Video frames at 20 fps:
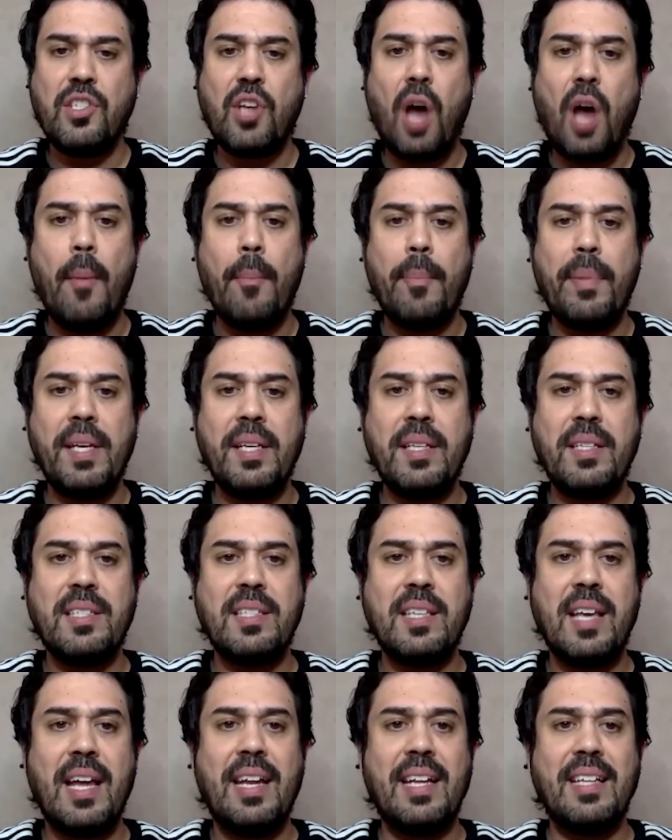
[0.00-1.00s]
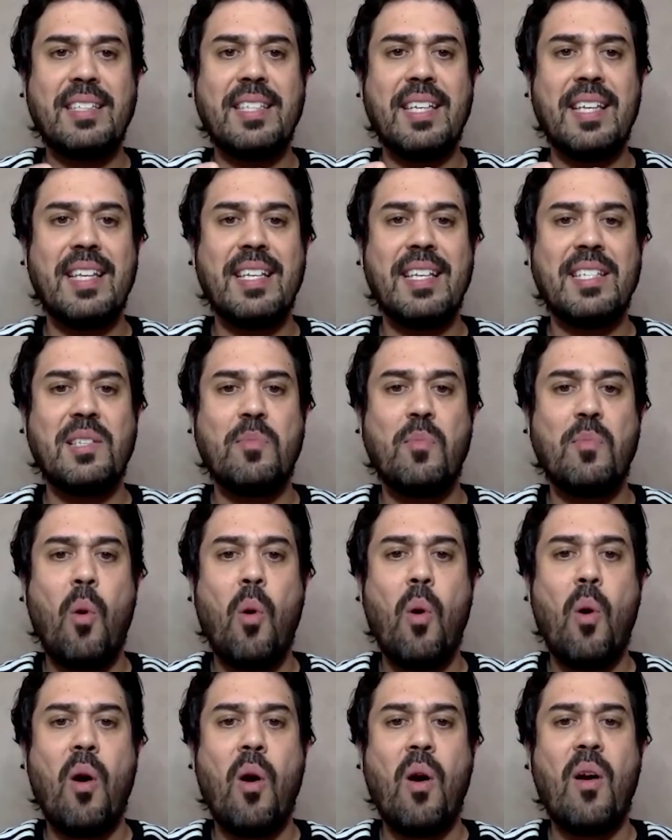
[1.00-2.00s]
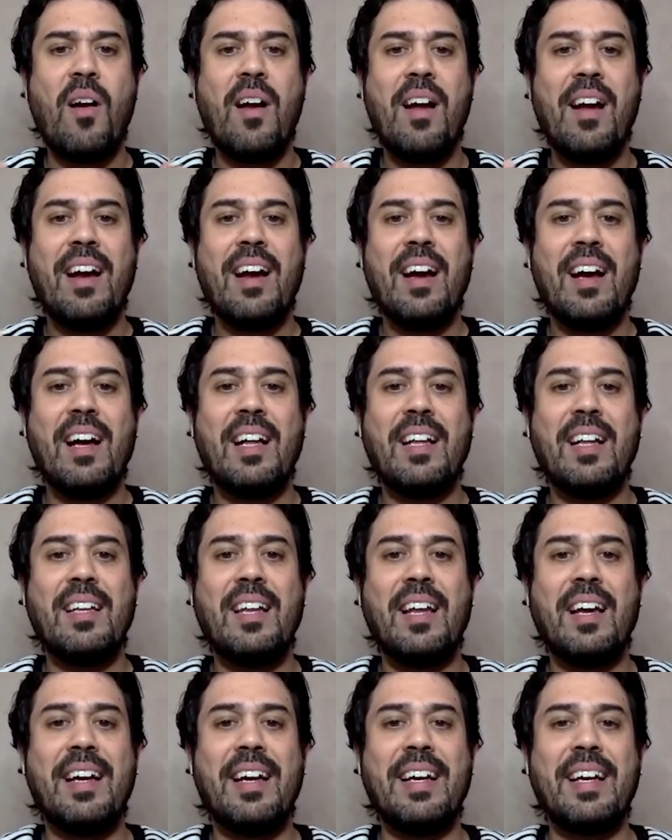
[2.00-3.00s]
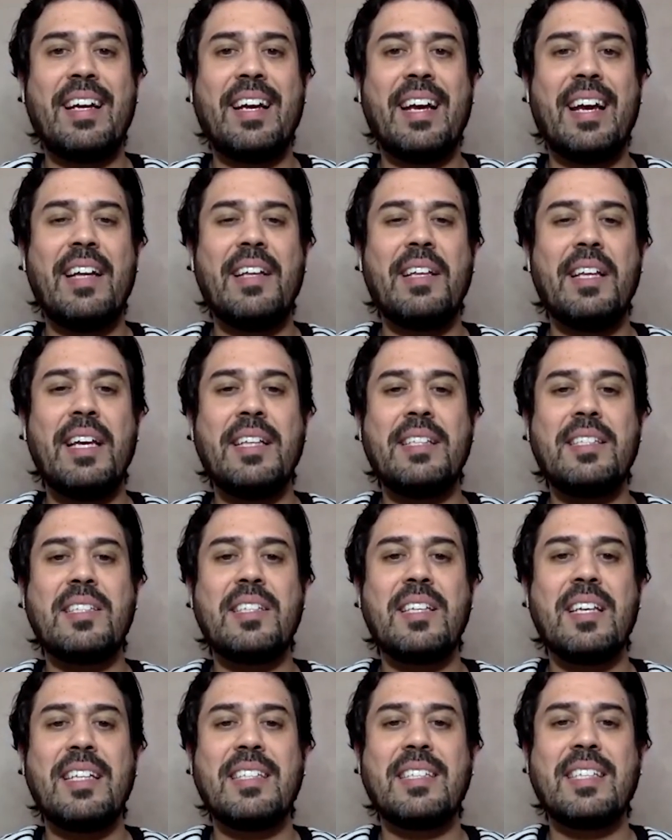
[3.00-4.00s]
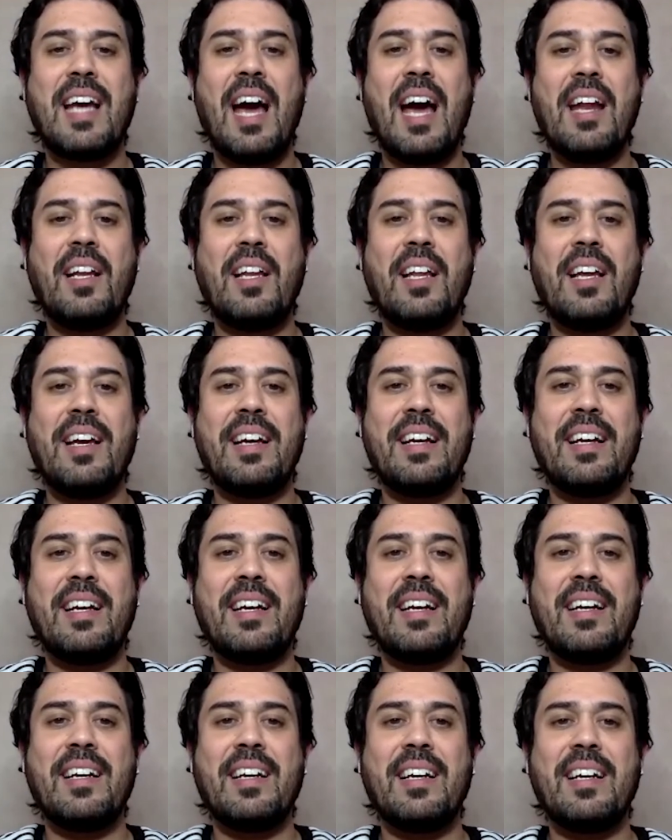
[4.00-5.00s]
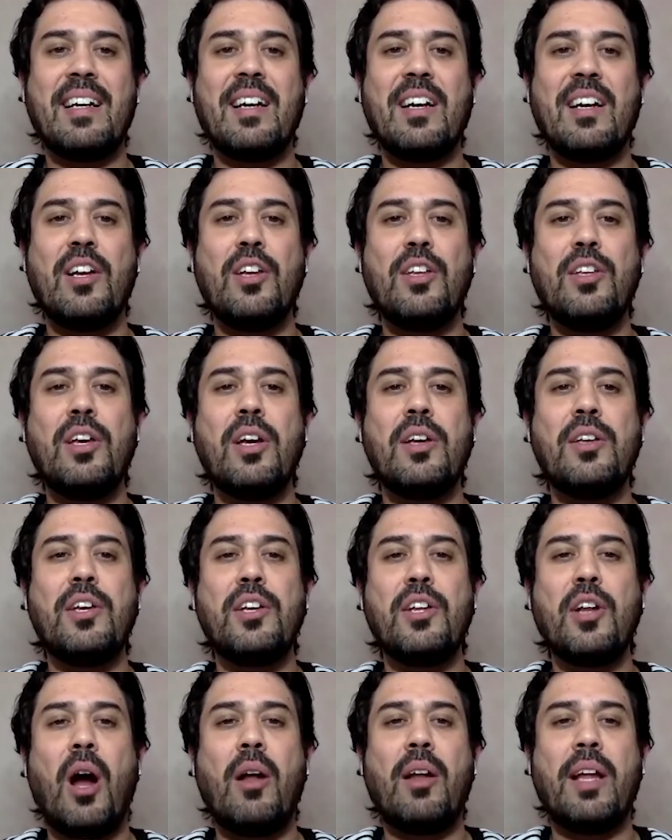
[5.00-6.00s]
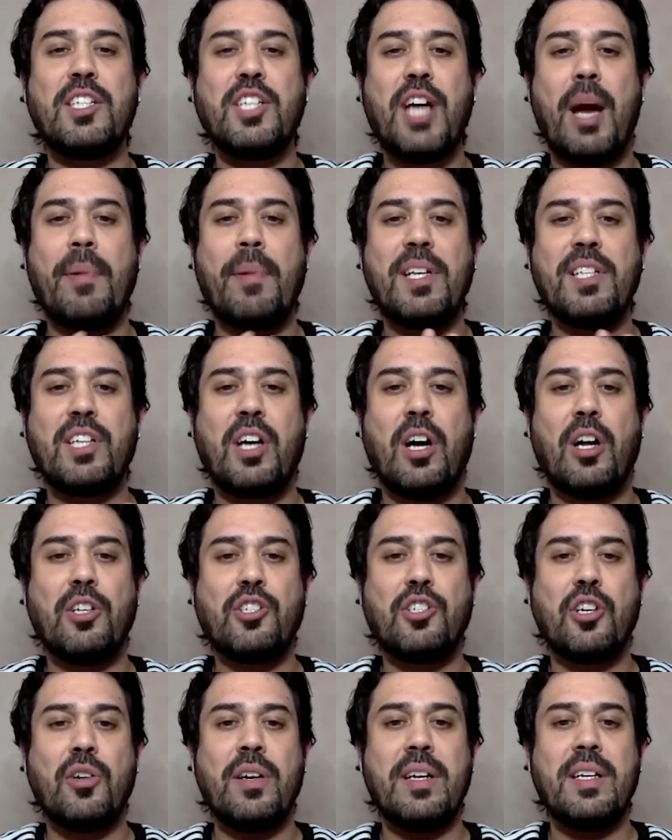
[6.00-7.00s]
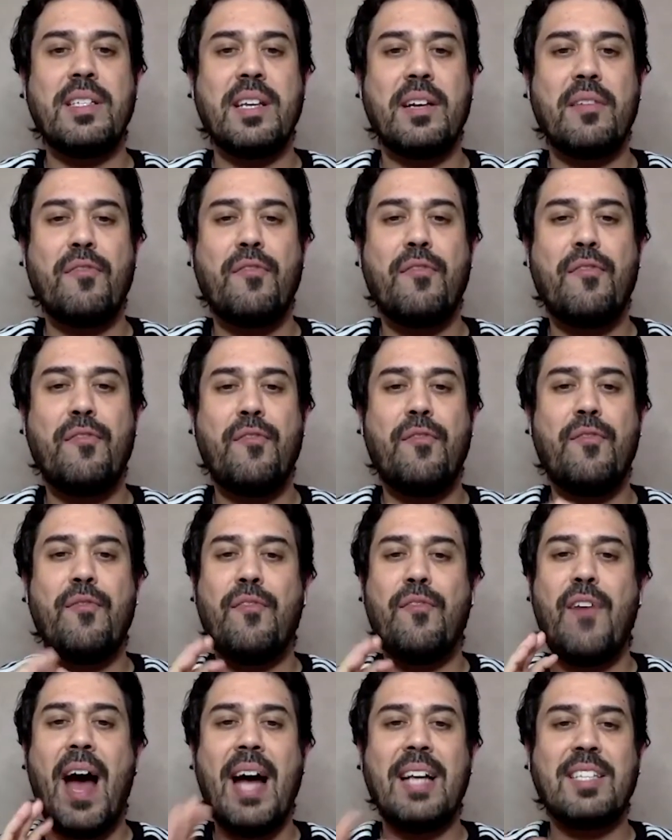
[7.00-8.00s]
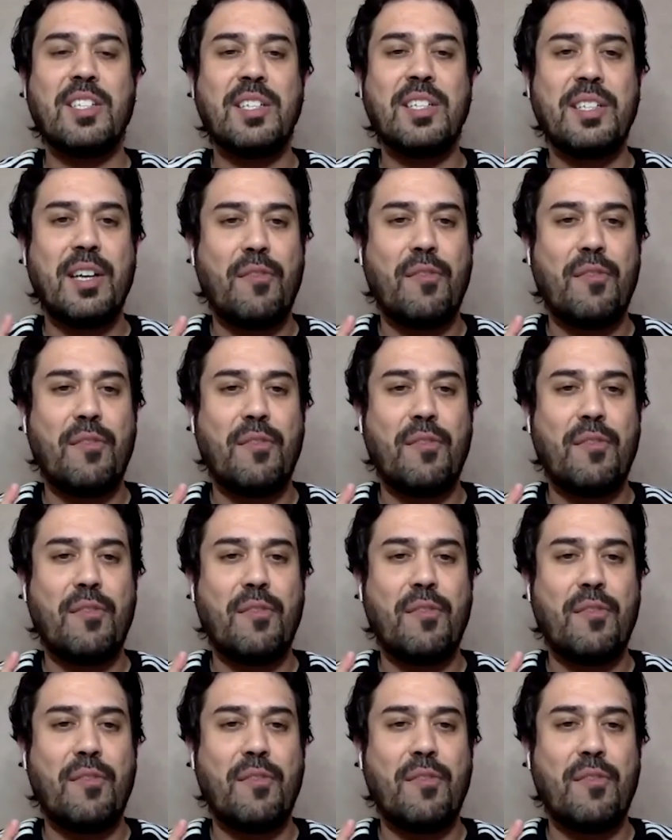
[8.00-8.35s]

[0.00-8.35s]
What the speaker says: zombies and into this more like, it's kind of like, you know how like Japanese culture is like vastly